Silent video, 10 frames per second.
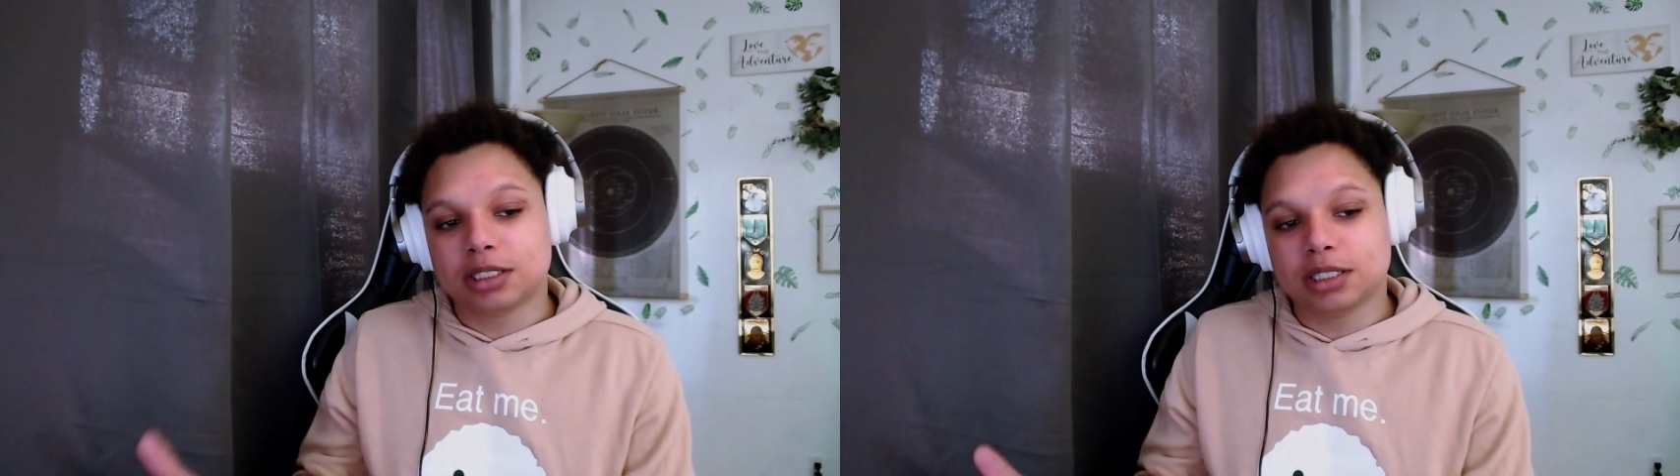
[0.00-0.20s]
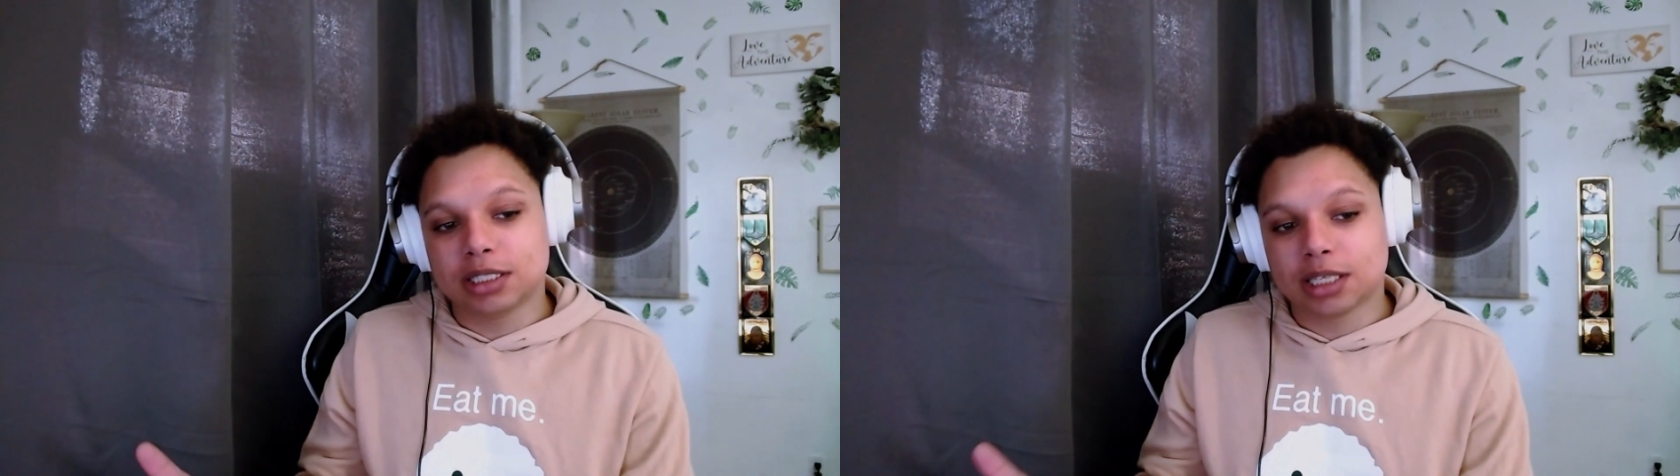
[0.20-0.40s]

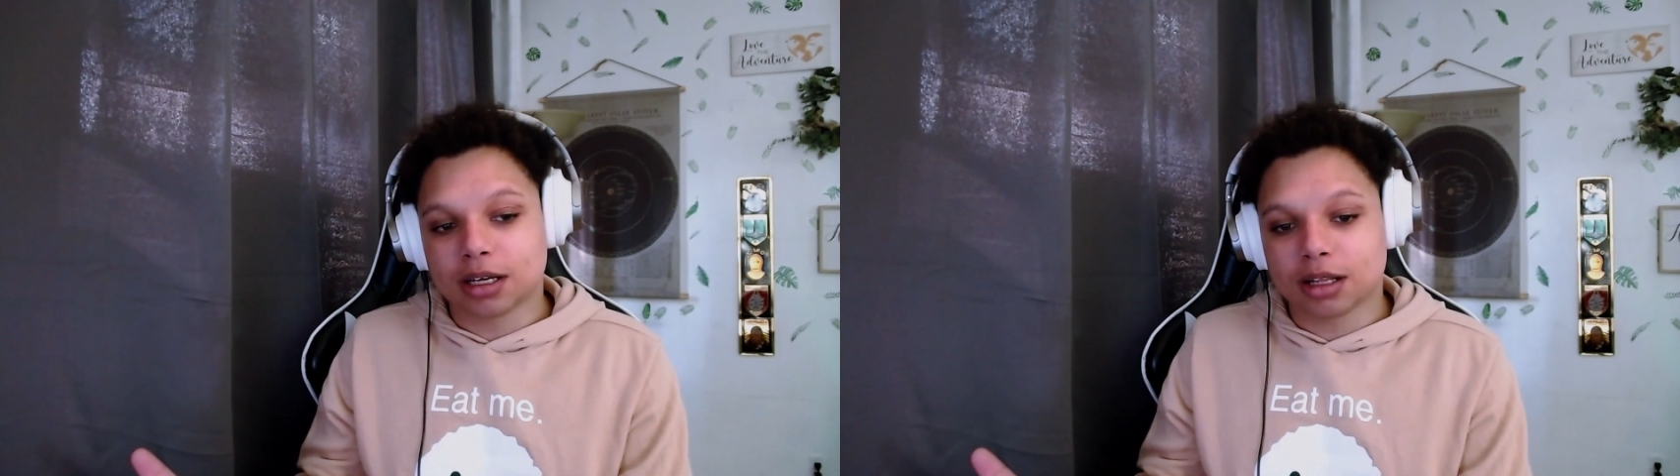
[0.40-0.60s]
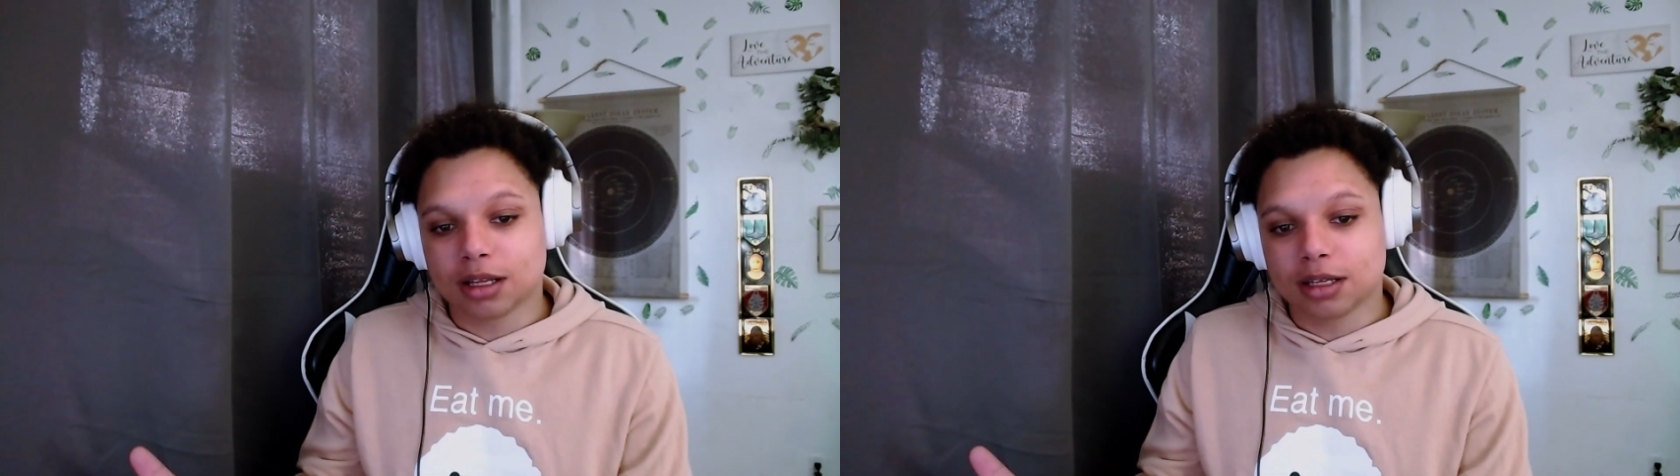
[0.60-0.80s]

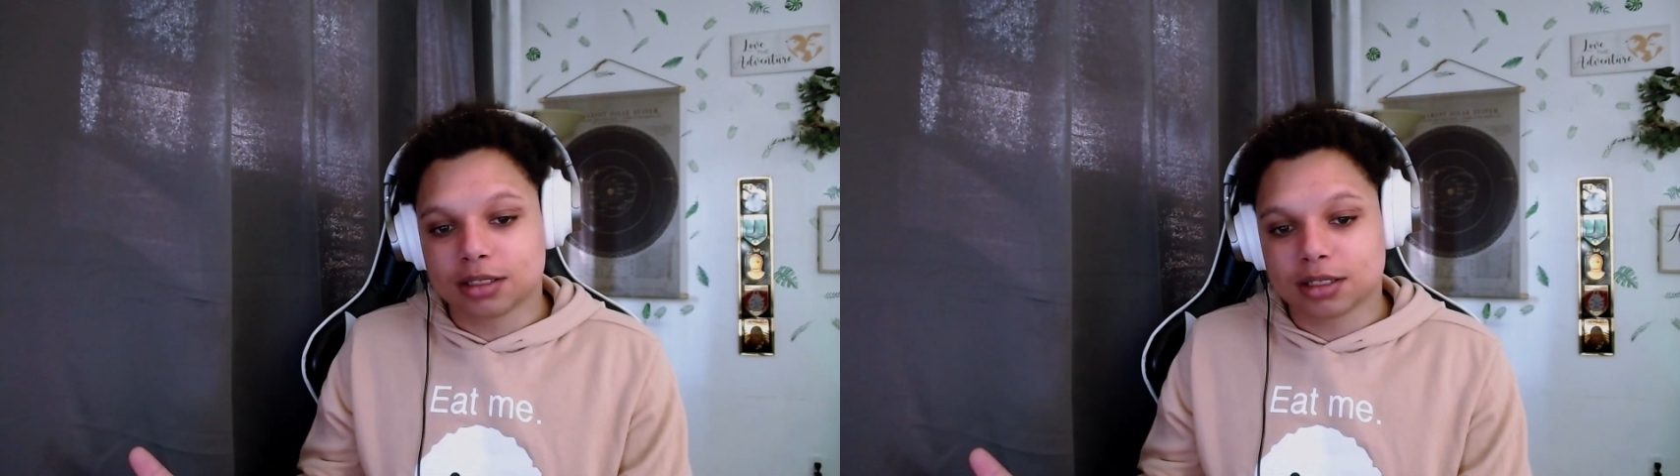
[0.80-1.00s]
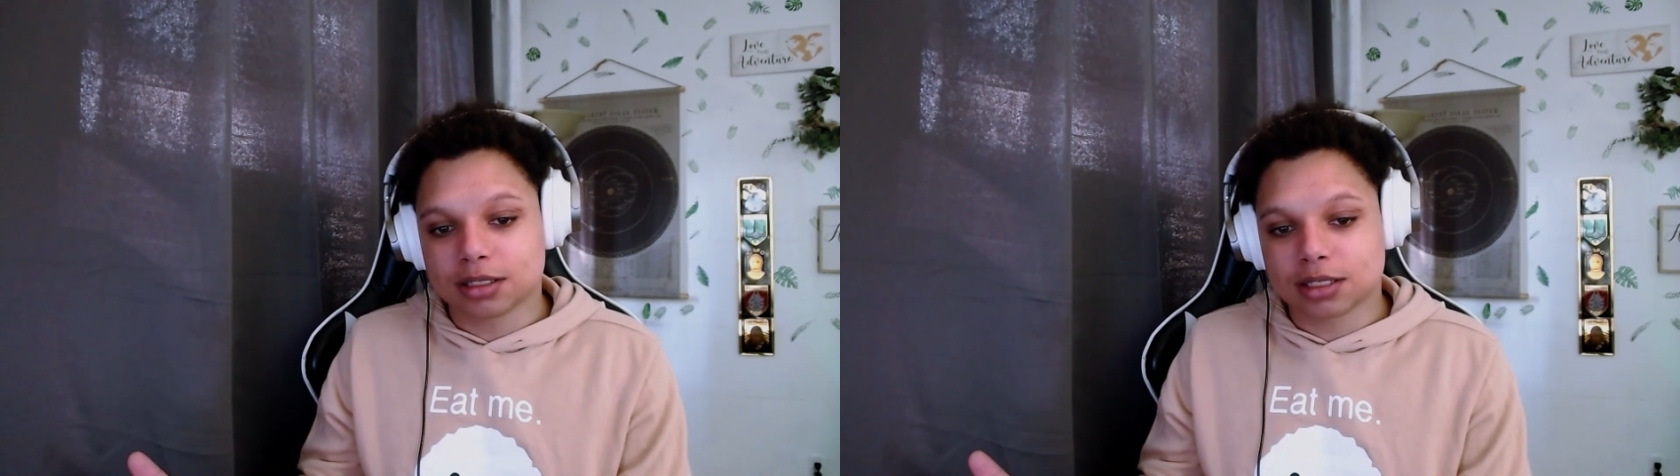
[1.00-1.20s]
detail into
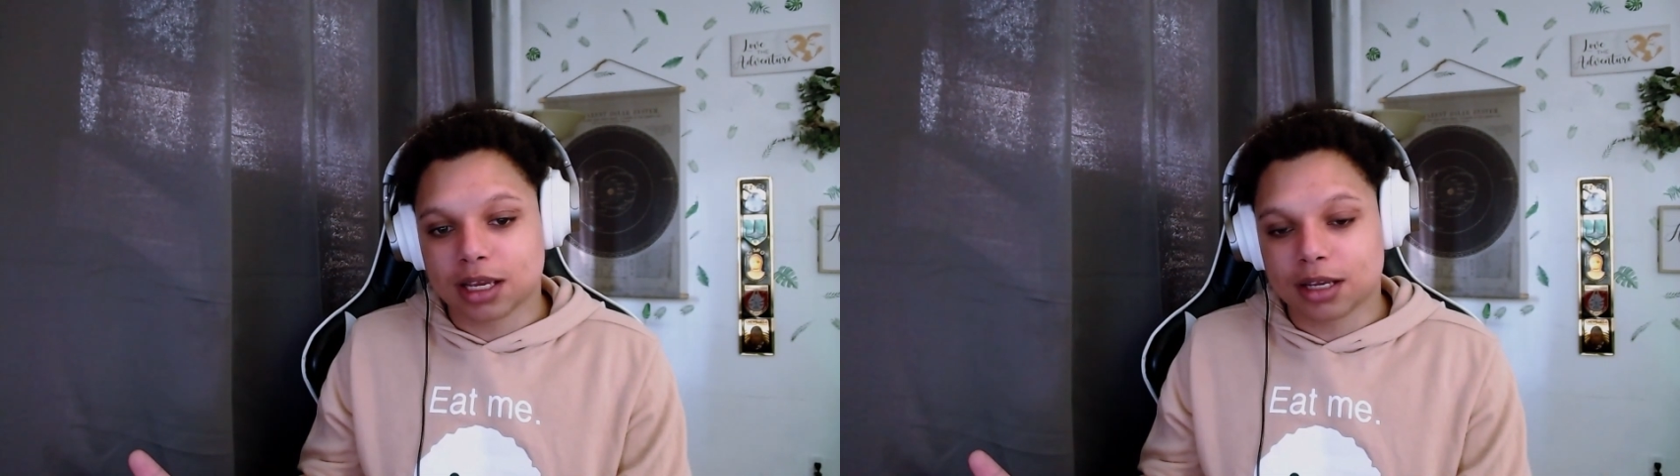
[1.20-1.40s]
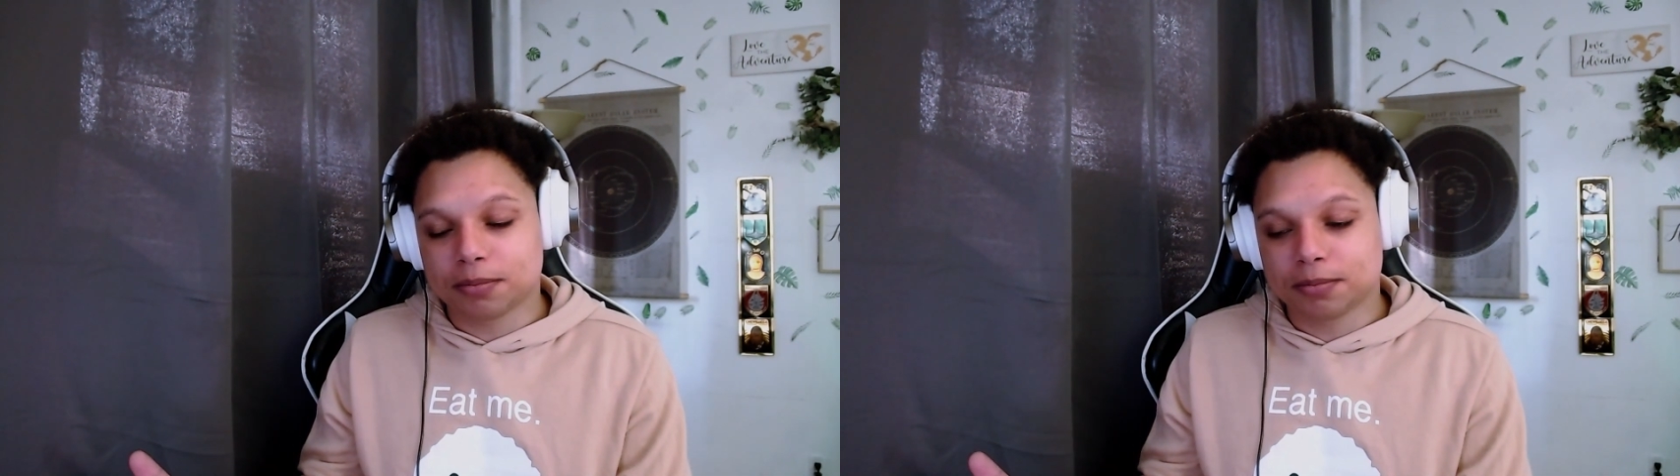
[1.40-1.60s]
this
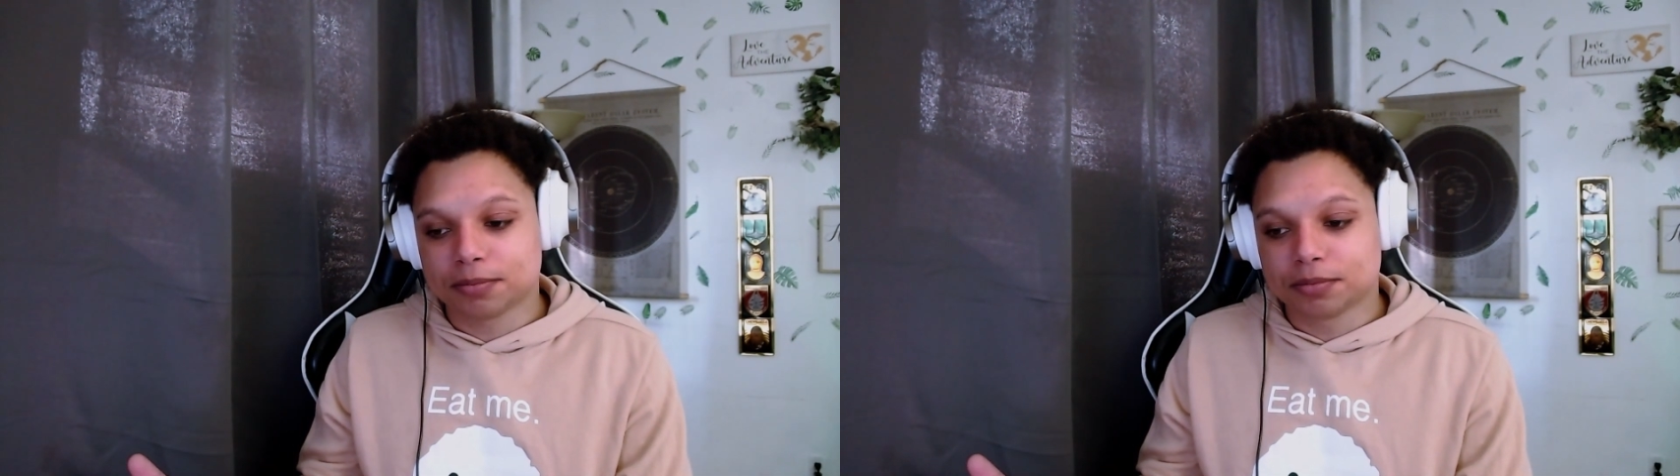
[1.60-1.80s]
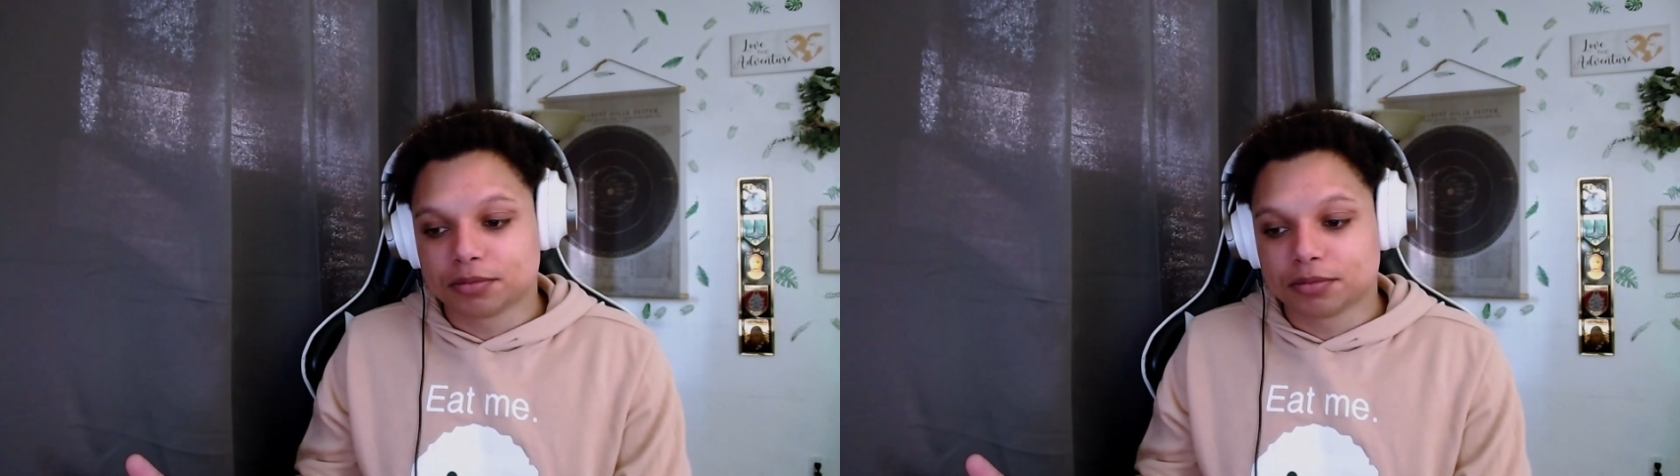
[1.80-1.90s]
game.